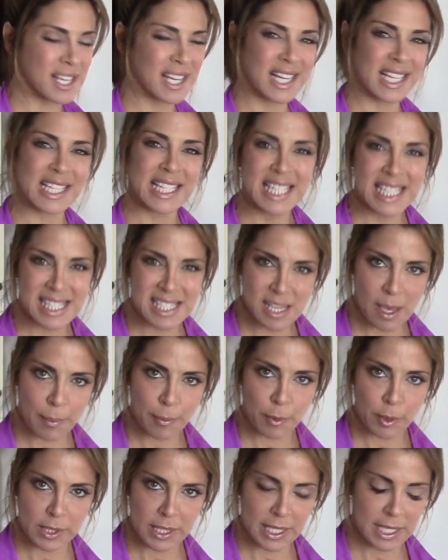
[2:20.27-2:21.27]
It cleans
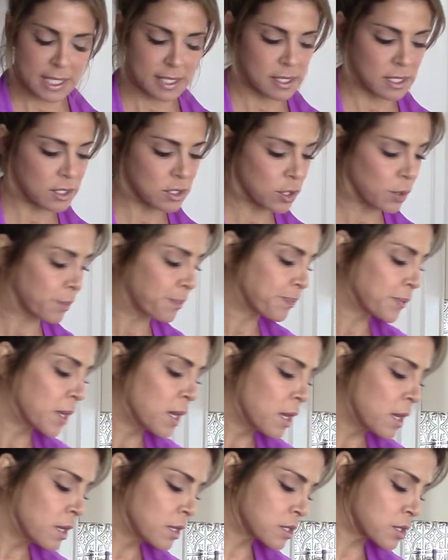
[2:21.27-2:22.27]
up really easy too.
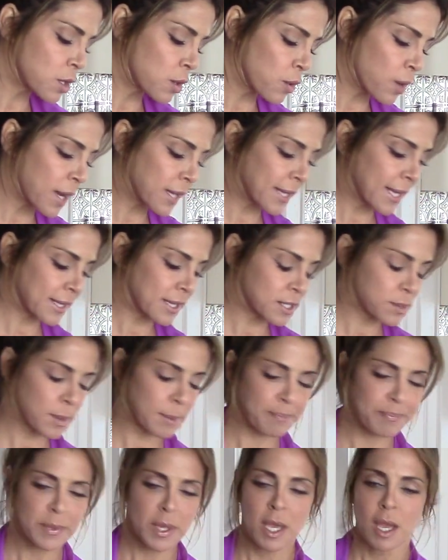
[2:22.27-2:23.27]
So I like this one.